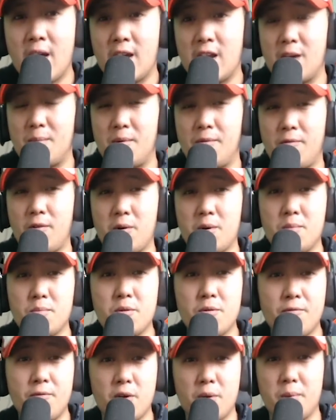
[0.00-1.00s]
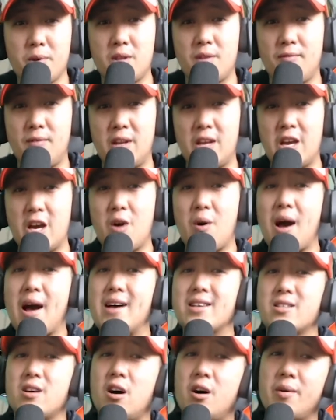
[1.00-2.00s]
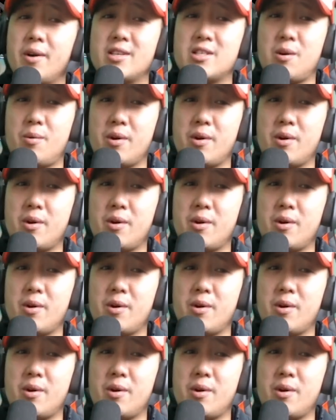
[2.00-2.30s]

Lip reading: Now, before we move forward with the video, as always,